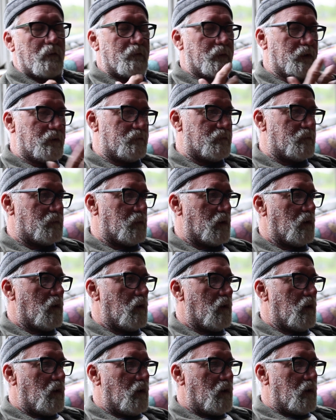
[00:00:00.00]
And
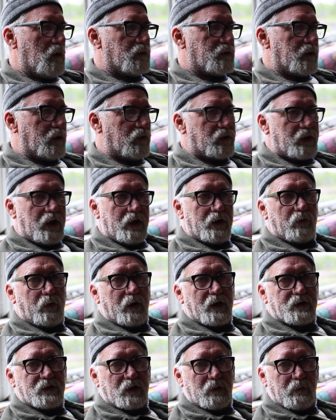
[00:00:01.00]
it's
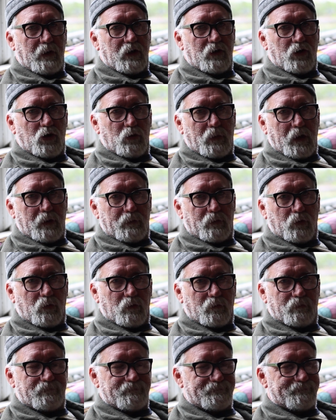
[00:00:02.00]
interesting to meet new
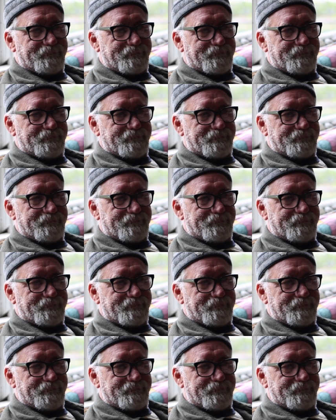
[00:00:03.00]
people.